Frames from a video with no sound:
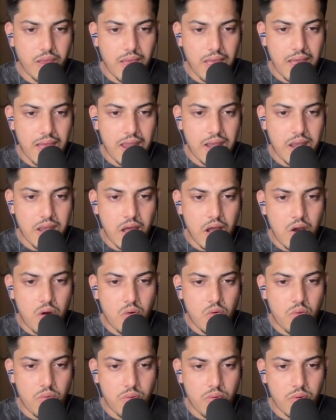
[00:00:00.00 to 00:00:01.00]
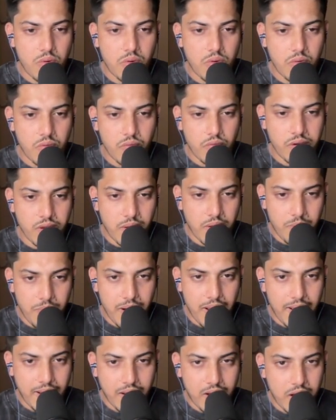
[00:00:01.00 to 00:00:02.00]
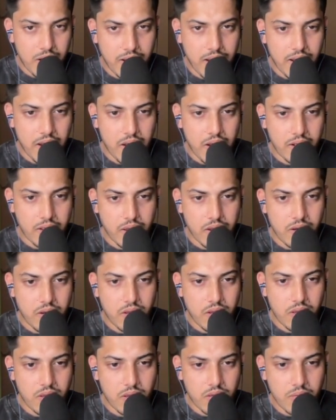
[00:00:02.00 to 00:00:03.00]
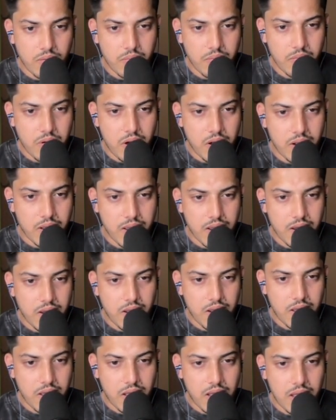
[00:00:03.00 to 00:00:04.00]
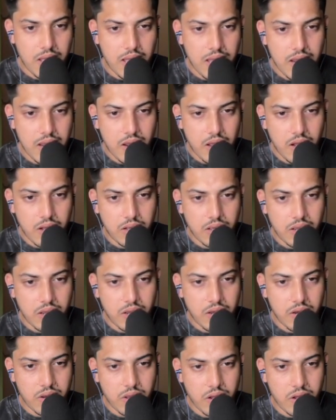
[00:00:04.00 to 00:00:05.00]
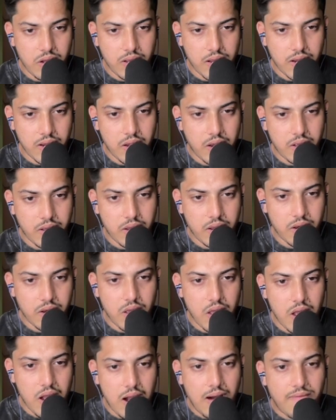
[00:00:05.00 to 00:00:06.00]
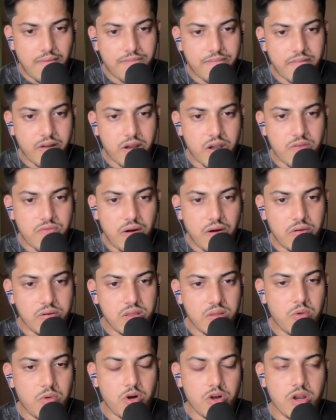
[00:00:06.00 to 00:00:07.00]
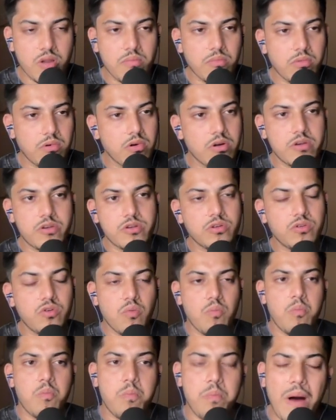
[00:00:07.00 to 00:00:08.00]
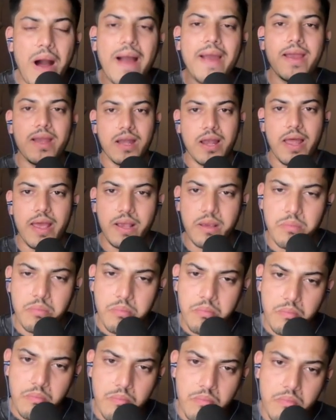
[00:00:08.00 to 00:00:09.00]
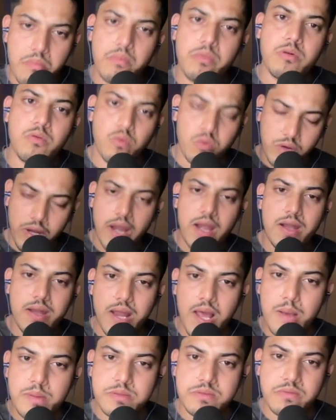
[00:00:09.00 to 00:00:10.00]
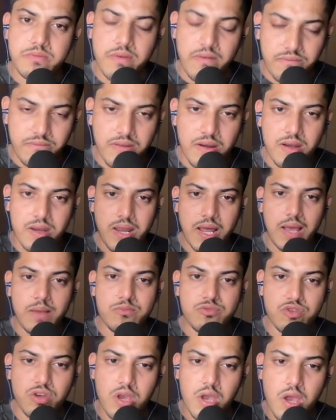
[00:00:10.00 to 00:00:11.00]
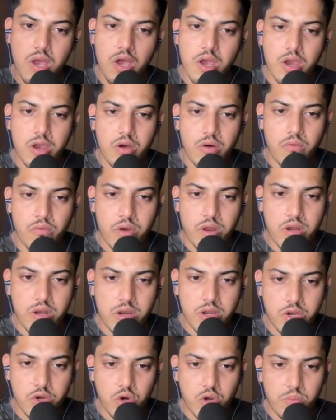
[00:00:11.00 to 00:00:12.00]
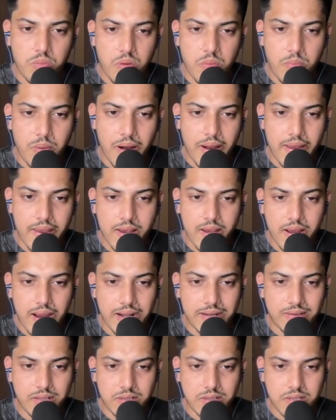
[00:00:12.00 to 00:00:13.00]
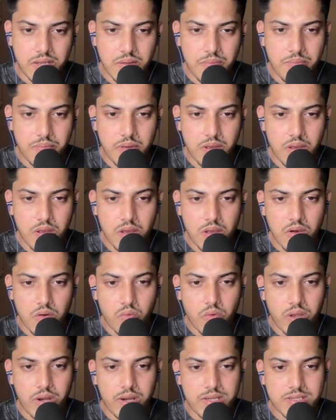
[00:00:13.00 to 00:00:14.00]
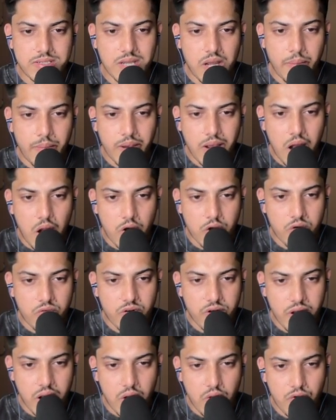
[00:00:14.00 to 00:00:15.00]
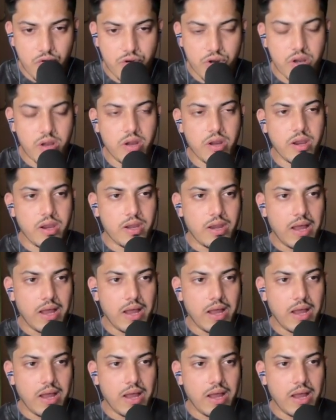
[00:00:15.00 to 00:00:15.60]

and now we are buying again and again, again and again, again and again. After it found the bottom, good to go, buy it like 10 times 15 times. When you will be buying at the tip, when it's coming out of a downtrend, it